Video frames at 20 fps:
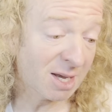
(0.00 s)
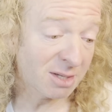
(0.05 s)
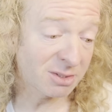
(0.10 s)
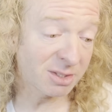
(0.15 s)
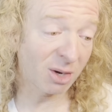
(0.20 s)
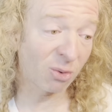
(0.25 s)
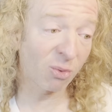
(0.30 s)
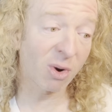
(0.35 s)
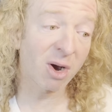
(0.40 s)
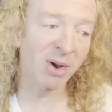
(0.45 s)
I was
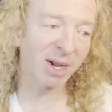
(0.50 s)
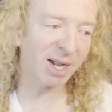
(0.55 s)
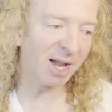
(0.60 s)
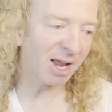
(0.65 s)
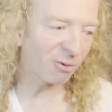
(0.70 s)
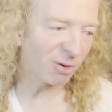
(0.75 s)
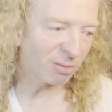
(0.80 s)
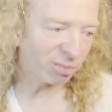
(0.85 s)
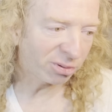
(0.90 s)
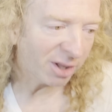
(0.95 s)
like, whoa, I
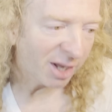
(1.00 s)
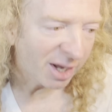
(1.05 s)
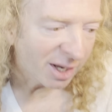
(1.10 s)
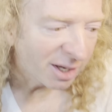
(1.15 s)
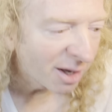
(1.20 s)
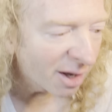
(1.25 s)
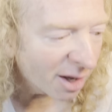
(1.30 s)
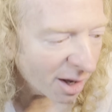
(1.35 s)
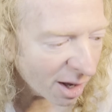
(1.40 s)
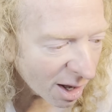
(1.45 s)
got to reply.
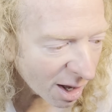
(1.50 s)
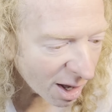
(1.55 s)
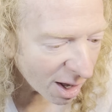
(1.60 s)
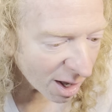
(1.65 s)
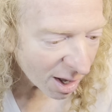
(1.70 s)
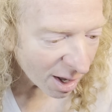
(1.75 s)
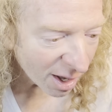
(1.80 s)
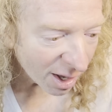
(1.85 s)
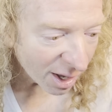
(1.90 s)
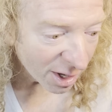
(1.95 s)

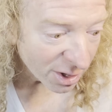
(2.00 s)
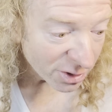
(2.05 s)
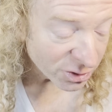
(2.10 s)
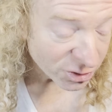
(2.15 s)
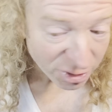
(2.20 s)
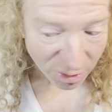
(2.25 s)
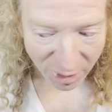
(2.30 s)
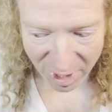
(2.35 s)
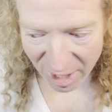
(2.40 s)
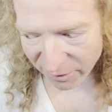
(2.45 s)

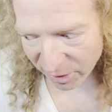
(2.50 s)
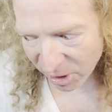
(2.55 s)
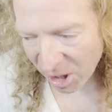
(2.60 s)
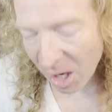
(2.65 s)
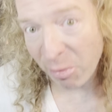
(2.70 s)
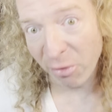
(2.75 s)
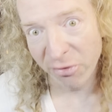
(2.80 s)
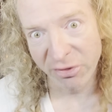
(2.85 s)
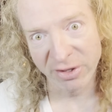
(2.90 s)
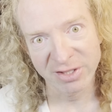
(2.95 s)
So I have a
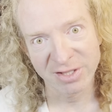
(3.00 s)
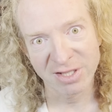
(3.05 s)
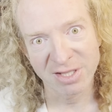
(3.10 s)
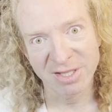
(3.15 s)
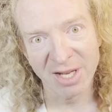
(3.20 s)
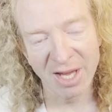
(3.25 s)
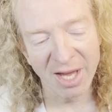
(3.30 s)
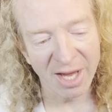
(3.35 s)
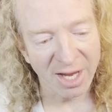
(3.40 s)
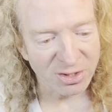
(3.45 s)
couple things to
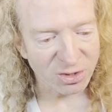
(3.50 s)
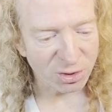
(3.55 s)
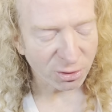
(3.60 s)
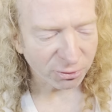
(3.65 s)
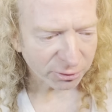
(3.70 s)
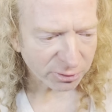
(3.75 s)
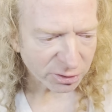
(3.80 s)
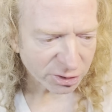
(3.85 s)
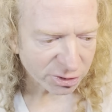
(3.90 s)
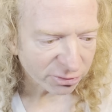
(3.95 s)
say. So,
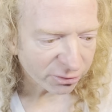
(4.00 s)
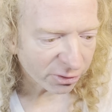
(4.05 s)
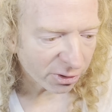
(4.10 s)
first of